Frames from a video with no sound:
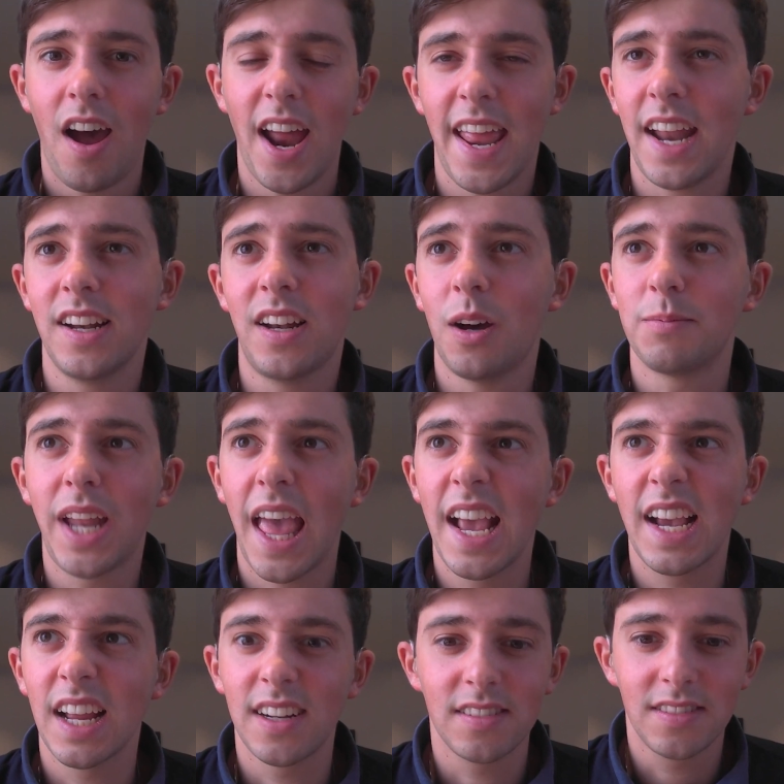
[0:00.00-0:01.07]
I ended up
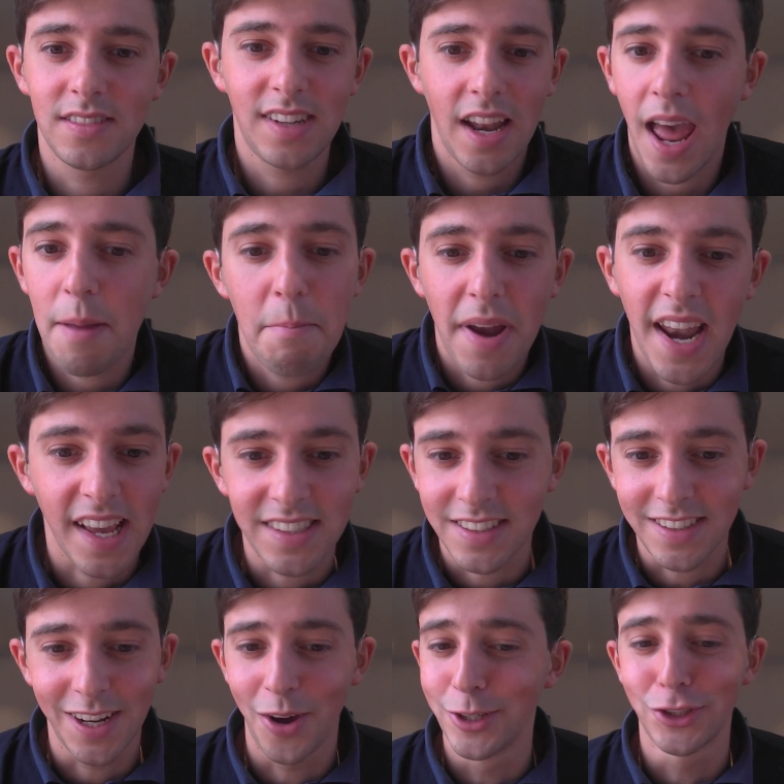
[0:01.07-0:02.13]
taking 10
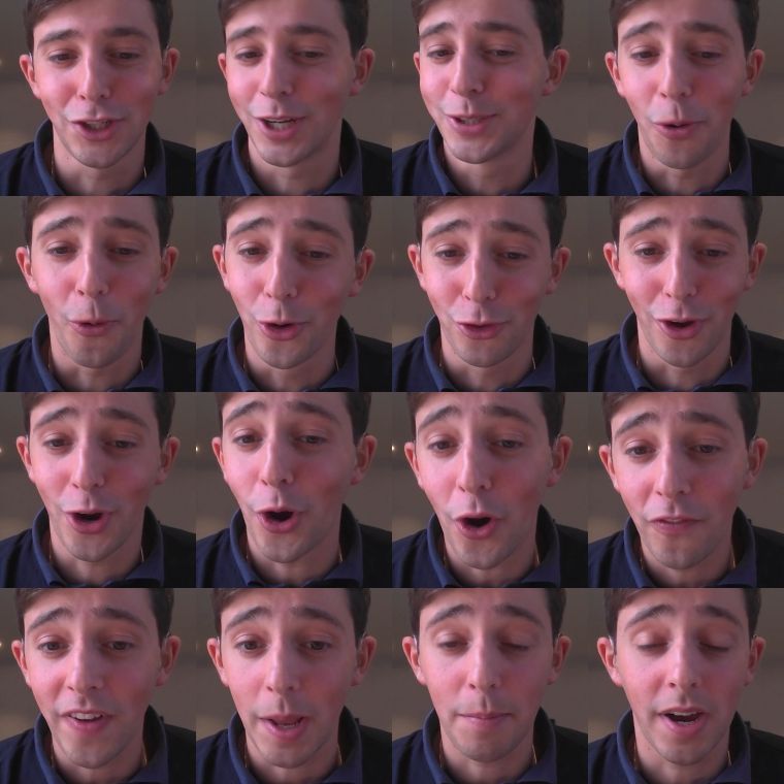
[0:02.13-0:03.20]
minutes to just order a
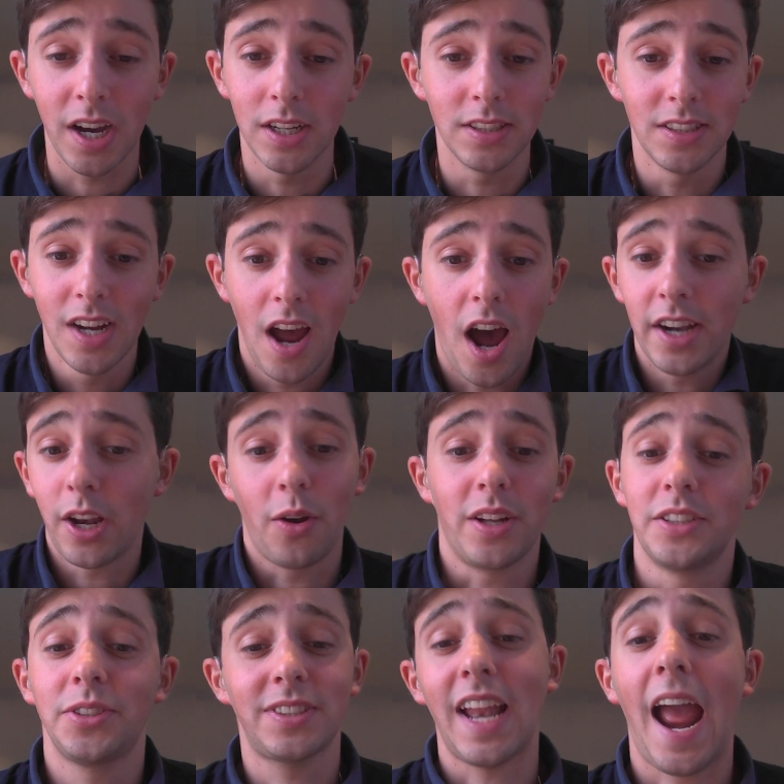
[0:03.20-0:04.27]
coffee because I don't
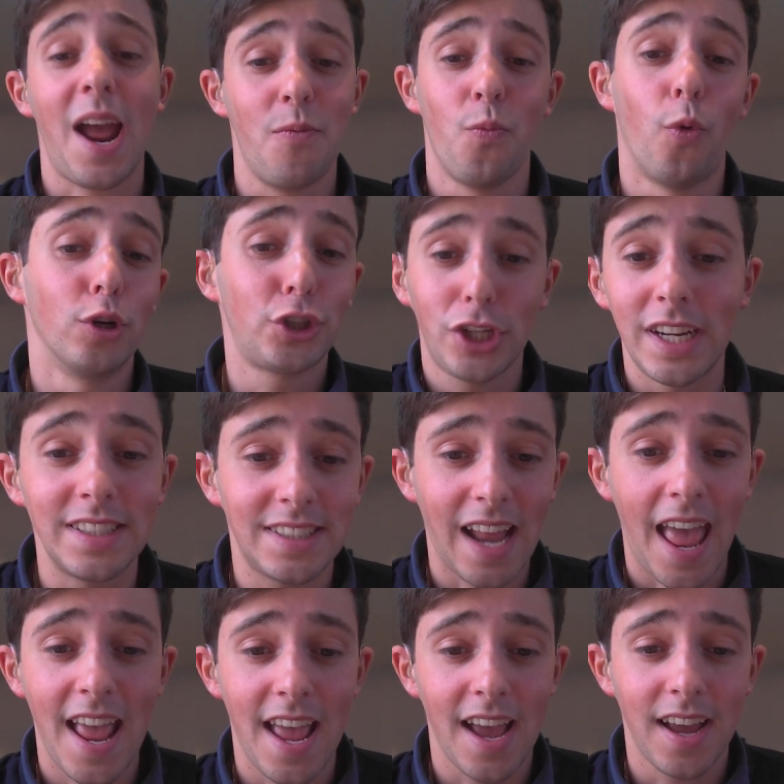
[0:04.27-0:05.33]
understand what she's
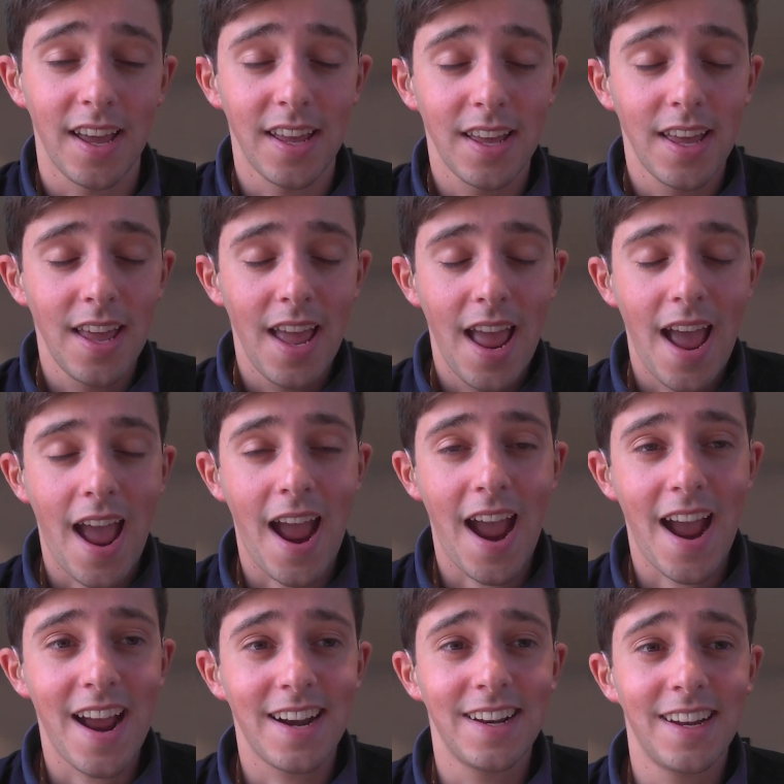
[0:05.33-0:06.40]
saying.
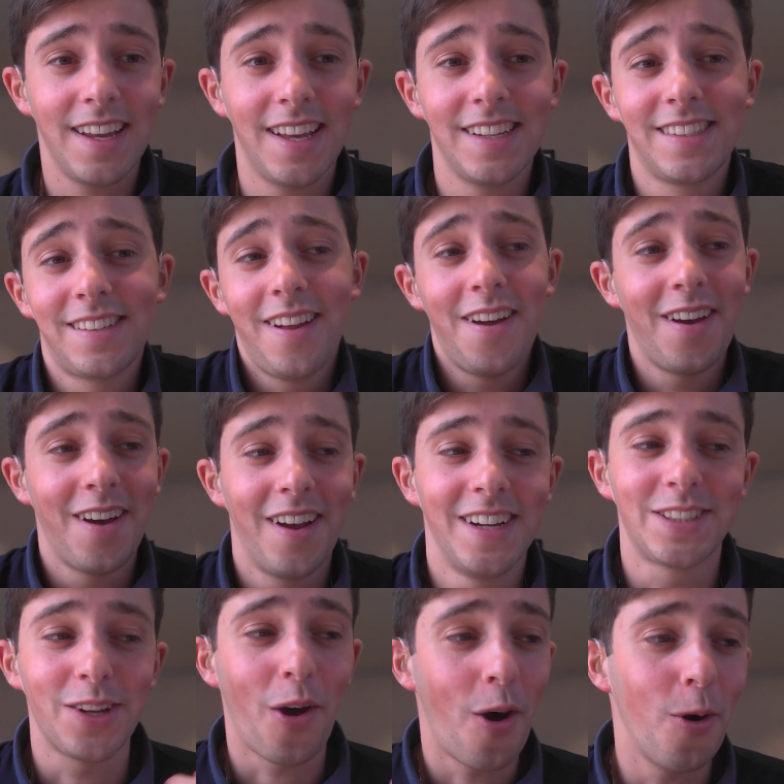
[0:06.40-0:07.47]
And it's
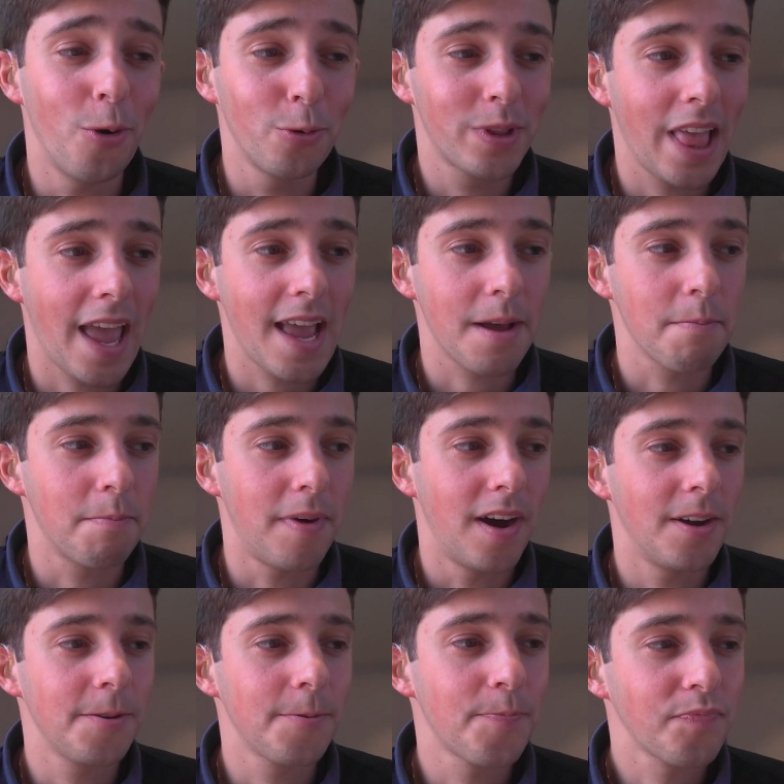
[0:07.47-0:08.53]
a whole thing,
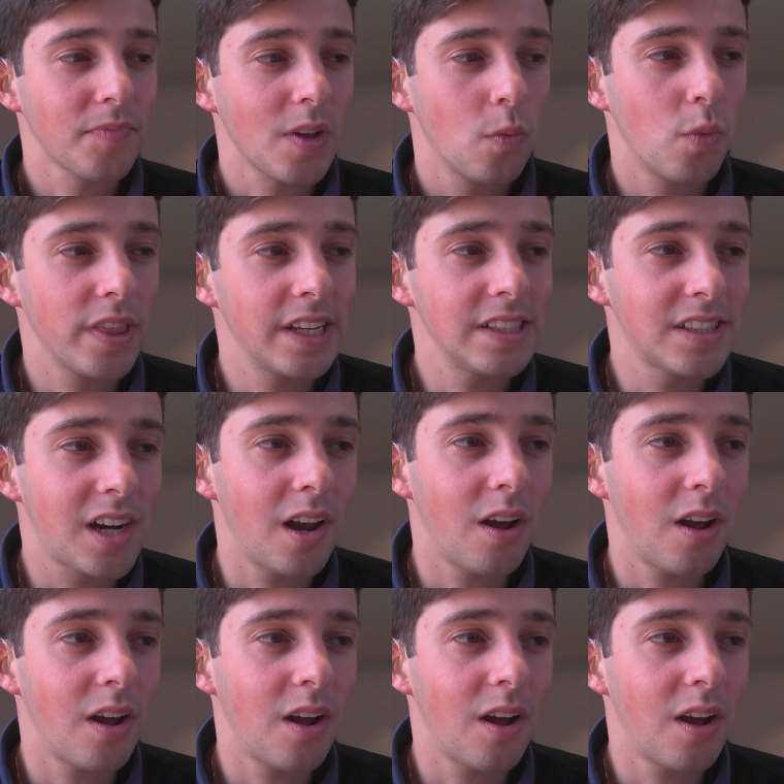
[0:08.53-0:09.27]
but with these